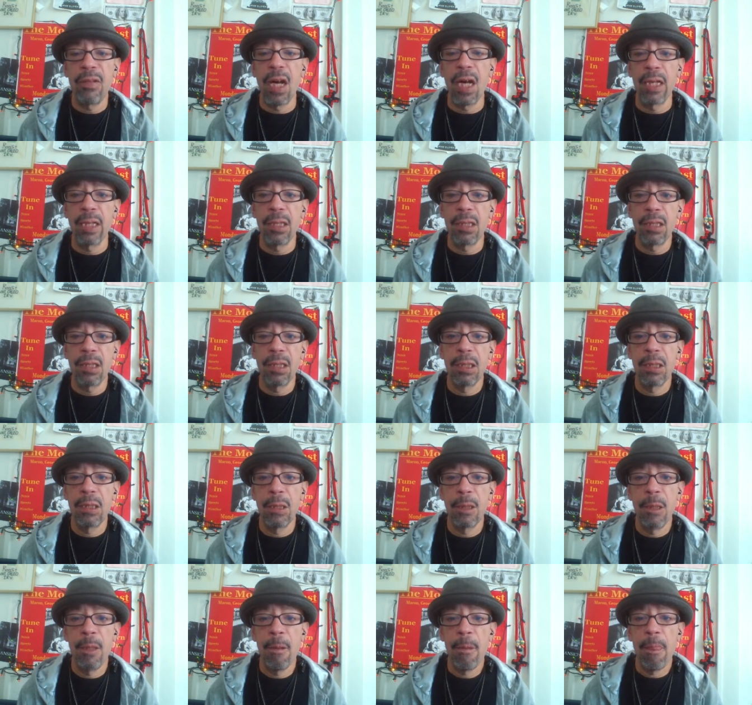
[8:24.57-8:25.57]
Finally,
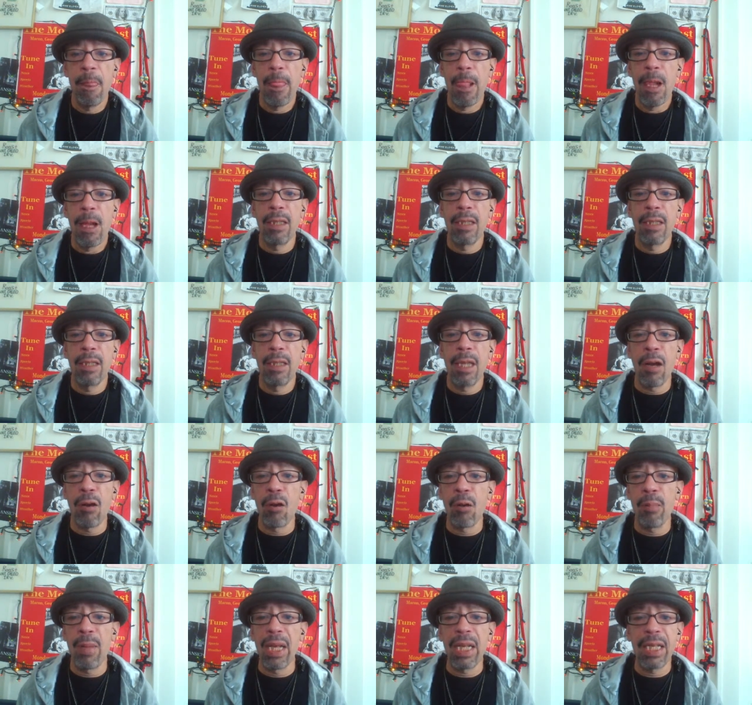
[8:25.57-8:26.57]

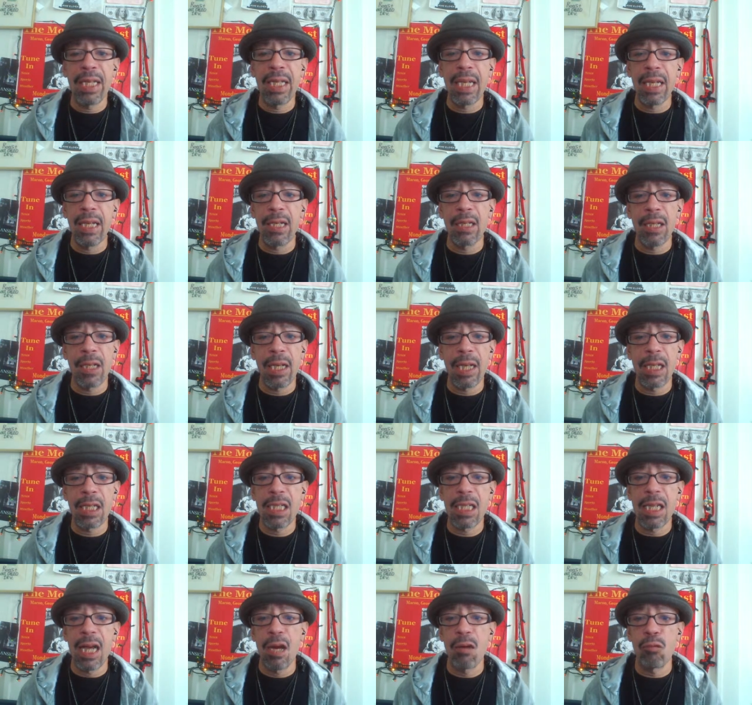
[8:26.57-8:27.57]
there are many
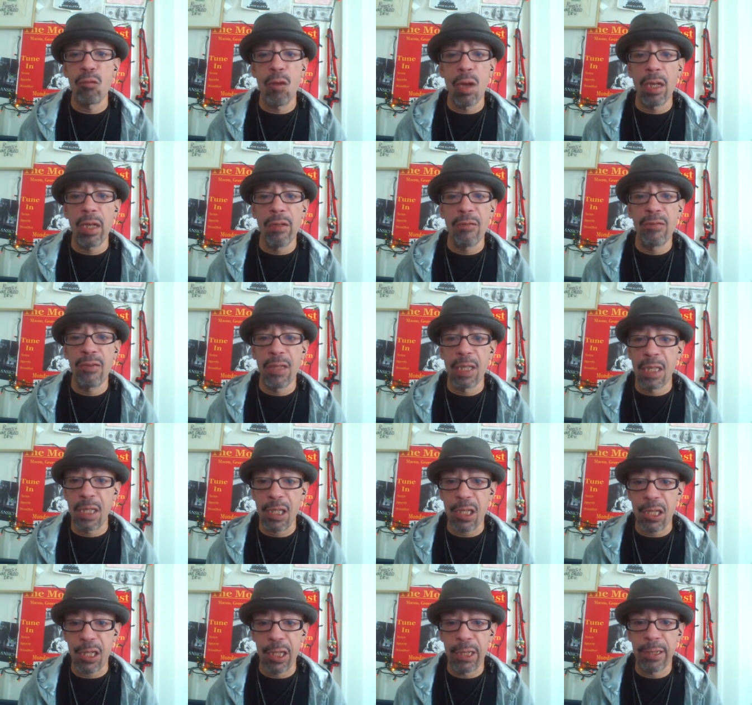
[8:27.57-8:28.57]
candidates now running for
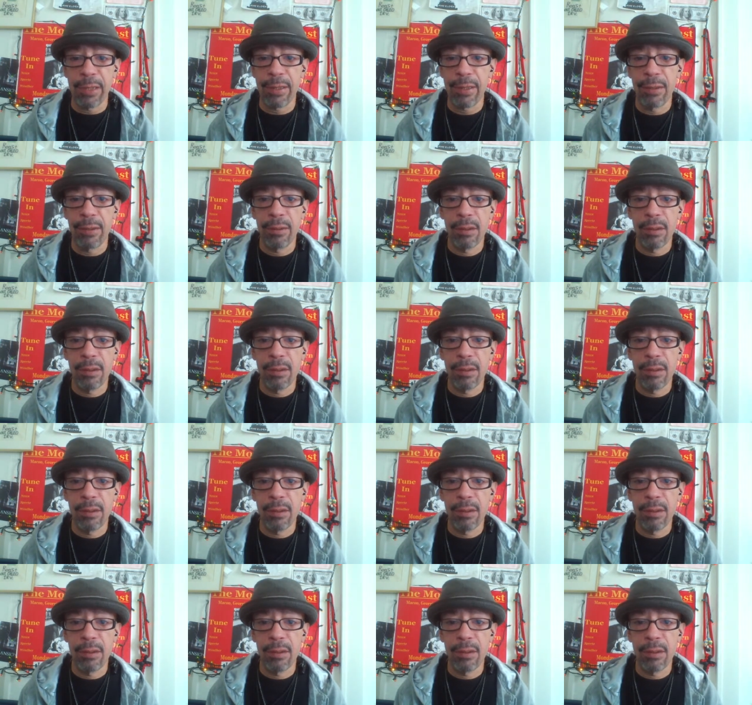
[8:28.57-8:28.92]
this seat,